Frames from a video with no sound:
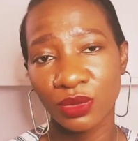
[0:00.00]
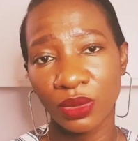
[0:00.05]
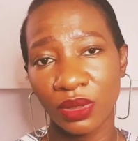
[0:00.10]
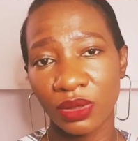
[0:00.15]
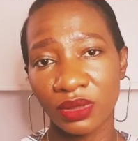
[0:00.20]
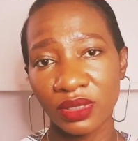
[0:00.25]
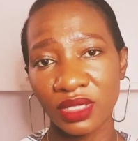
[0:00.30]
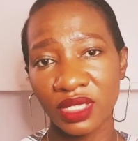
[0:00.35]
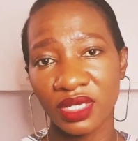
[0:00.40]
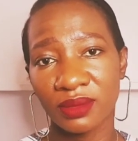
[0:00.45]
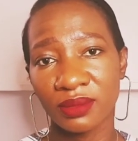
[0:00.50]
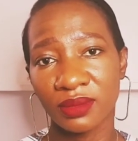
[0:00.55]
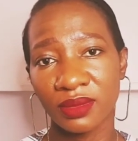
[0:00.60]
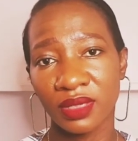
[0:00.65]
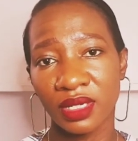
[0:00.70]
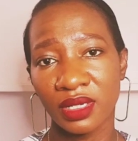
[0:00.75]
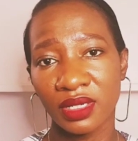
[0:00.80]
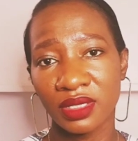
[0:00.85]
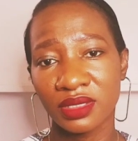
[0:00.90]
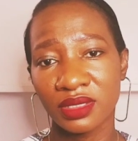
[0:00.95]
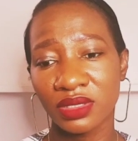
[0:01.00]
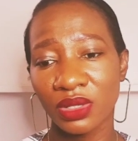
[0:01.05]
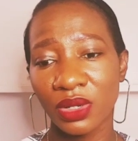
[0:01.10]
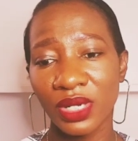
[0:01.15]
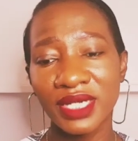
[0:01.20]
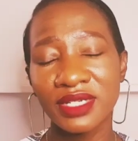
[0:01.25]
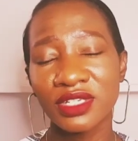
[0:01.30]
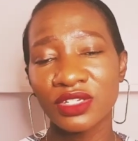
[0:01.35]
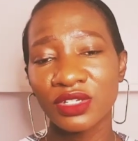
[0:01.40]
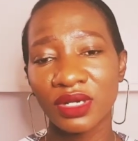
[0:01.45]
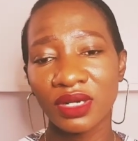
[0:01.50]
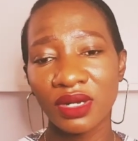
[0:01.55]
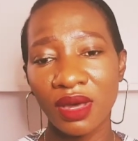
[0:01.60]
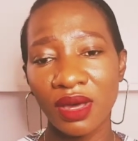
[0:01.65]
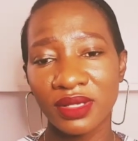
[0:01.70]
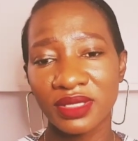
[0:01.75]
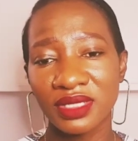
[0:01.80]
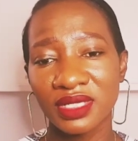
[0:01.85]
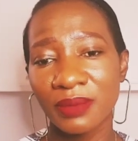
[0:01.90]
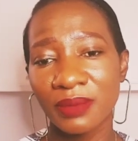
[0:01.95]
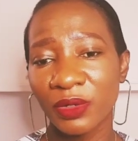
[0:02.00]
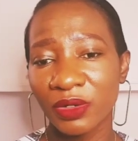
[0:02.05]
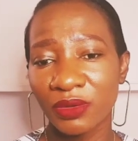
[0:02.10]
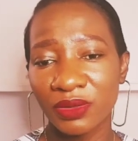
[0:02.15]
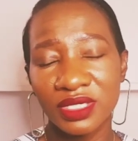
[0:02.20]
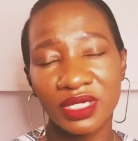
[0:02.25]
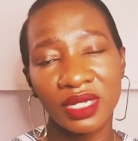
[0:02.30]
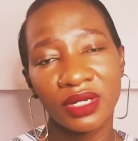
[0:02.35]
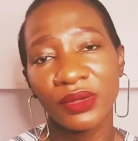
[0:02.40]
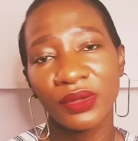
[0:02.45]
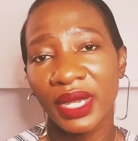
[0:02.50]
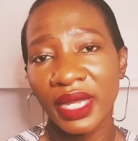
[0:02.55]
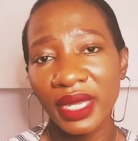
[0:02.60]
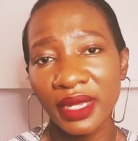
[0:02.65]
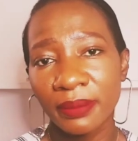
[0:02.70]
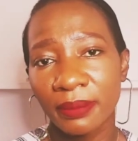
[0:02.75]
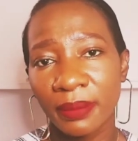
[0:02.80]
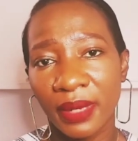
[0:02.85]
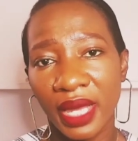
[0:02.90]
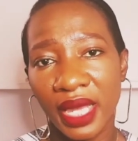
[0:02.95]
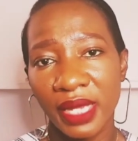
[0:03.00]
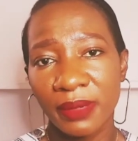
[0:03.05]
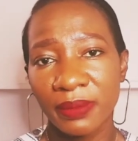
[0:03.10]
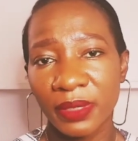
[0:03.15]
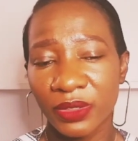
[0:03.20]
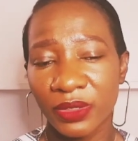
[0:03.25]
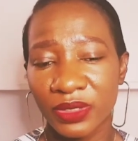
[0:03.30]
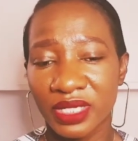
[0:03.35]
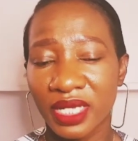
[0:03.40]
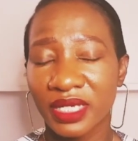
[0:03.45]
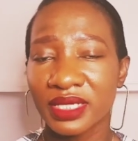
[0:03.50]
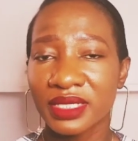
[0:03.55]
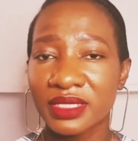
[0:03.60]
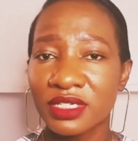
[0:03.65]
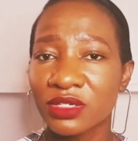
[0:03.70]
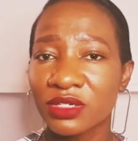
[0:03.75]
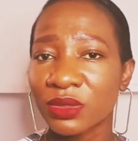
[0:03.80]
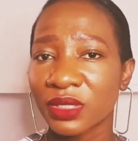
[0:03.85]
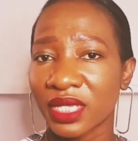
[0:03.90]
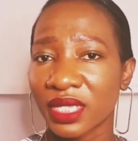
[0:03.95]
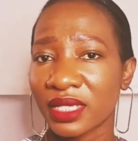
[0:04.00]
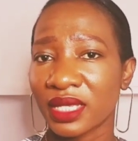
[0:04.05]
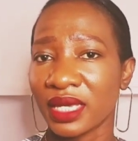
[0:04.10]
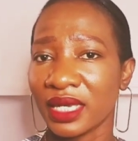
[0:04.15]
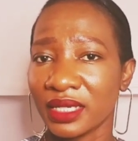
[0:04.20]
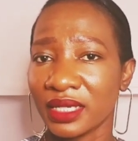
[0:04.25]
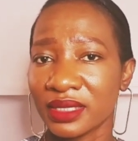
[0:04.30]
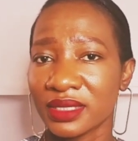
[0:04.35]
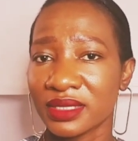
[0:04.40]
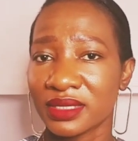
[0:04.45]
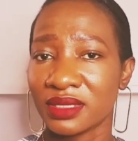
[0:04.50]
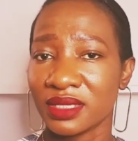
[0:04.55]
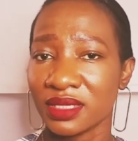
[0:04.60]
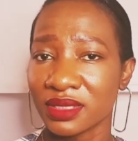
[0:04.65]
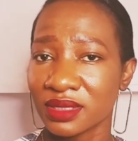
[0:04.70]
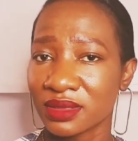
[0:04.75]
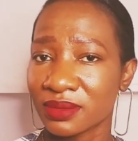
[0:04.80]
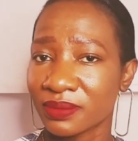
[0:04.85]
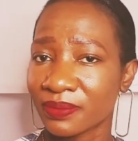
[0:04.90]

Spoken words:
on them. So it's your loss. Someone will tell you, I can't buy it because I didn't know that the heel is this